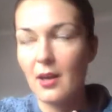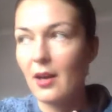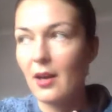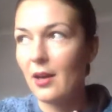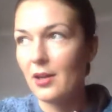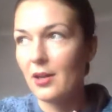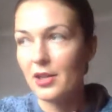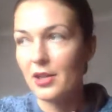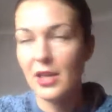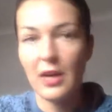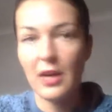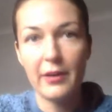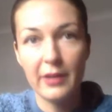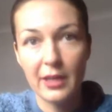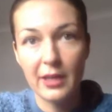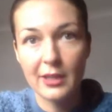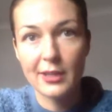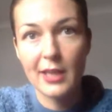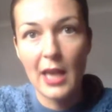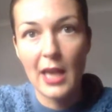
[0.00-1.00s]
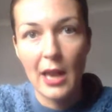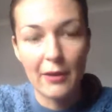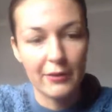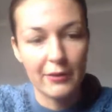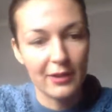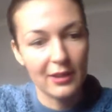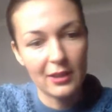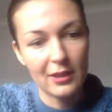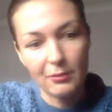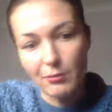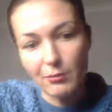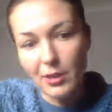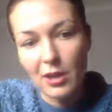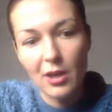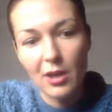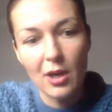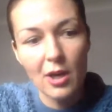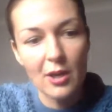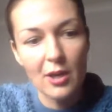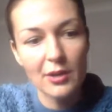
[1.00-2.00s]
uh, sharing is caring.
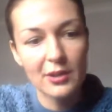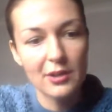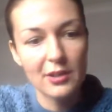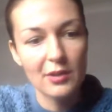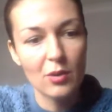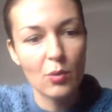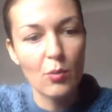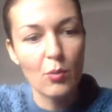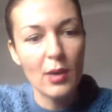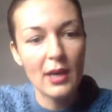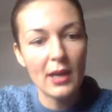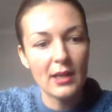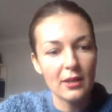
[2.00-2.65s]
Because why